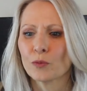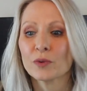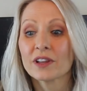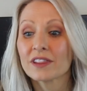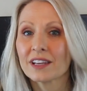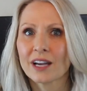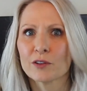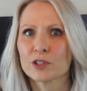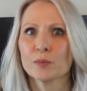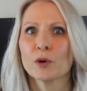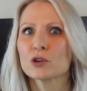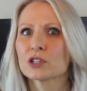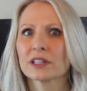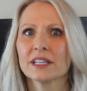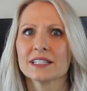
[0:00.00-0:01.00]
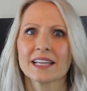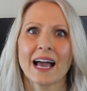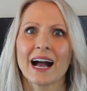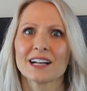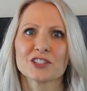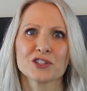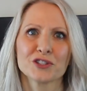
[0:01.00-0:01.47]
I wouldn't think I was emotionally
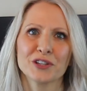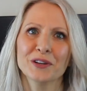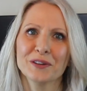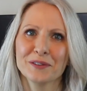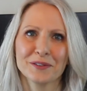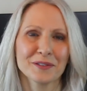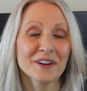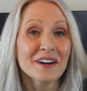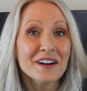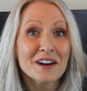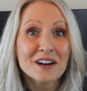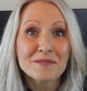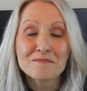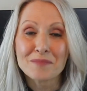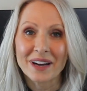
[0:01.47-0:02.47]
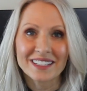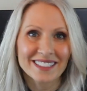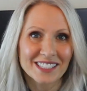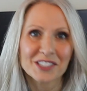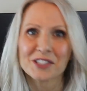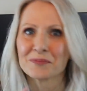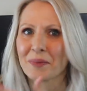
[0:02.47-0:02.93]
attached to my
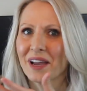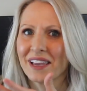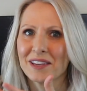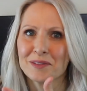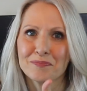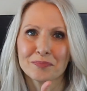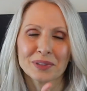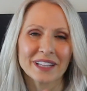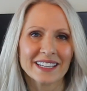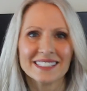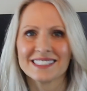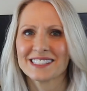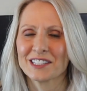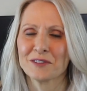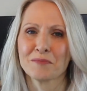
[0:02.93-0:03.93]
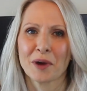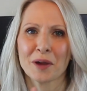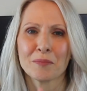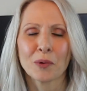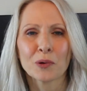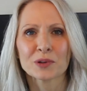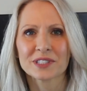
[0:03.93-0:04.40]
dishes, my plates and my
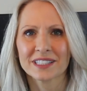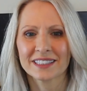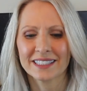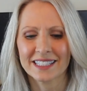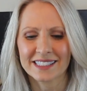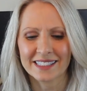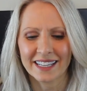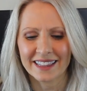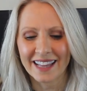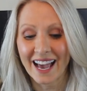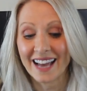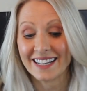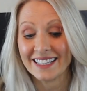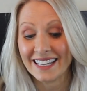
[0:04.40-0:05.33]
bowls and things like that.